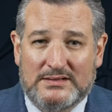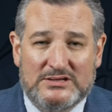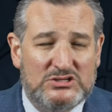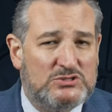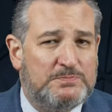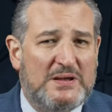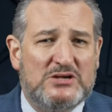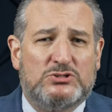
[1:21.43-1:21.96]

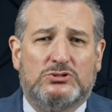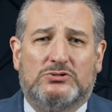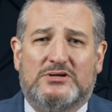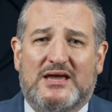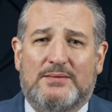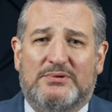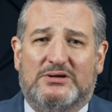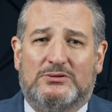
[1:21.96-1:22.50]
special
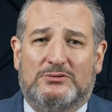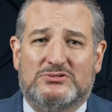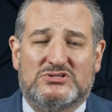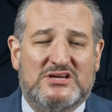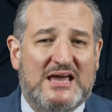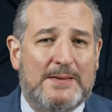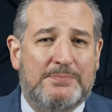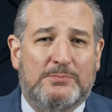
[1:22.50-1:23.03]
chemicals
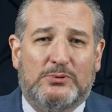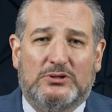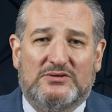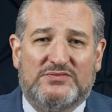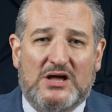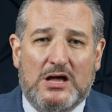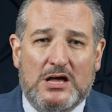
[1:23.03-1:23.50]
capable of